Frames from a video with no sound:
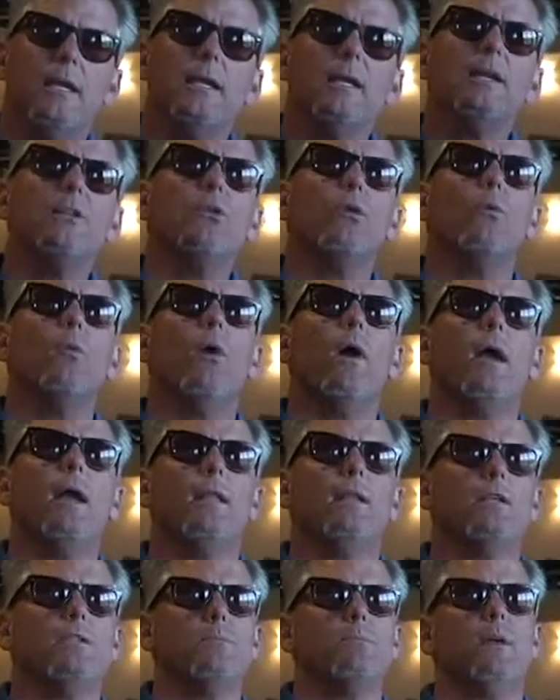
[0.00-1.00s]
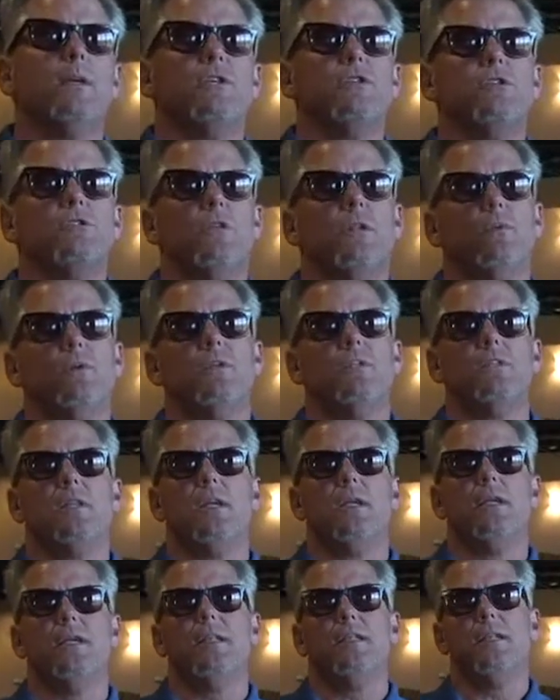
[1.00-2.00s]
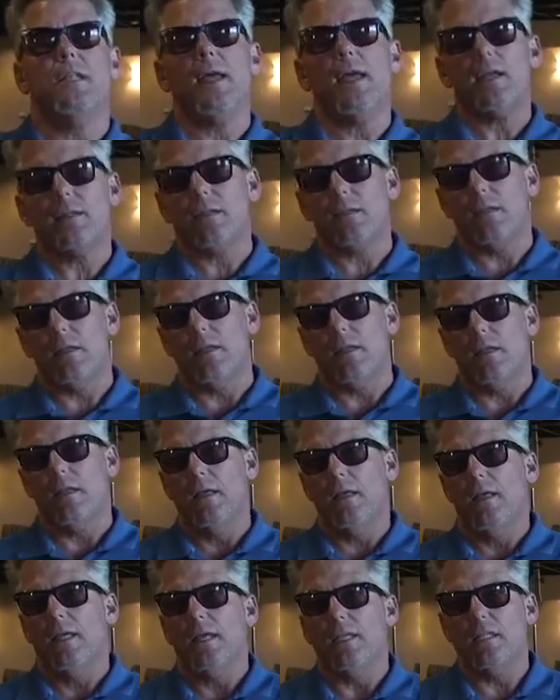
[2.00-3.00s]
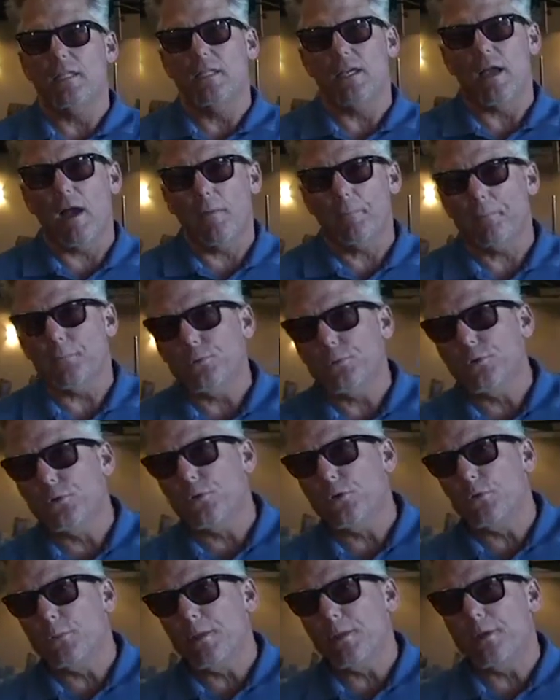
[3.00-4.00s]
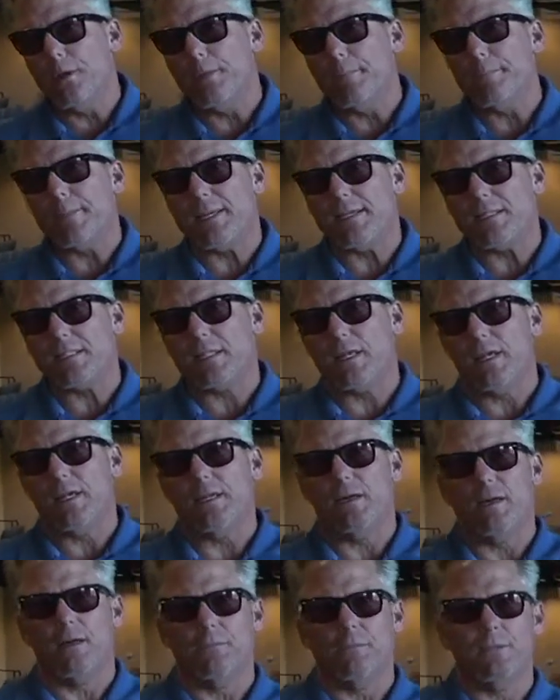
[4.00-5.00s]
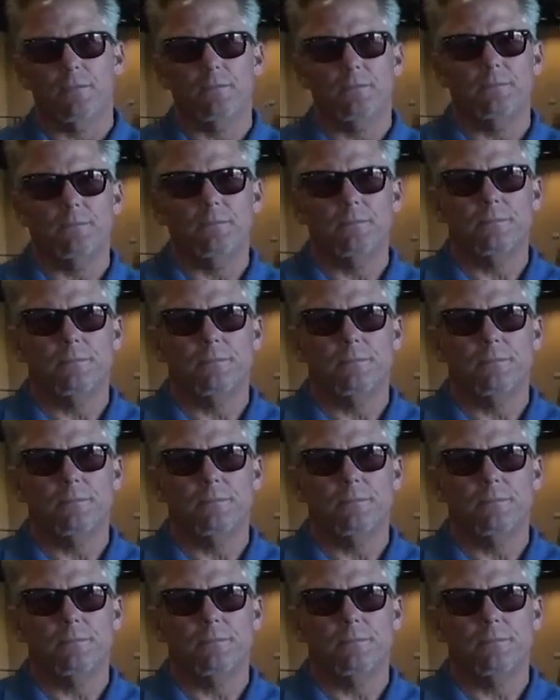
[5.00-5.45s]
Either way, let's make sure that we stay connected in the upper room here at Bayside Auburn.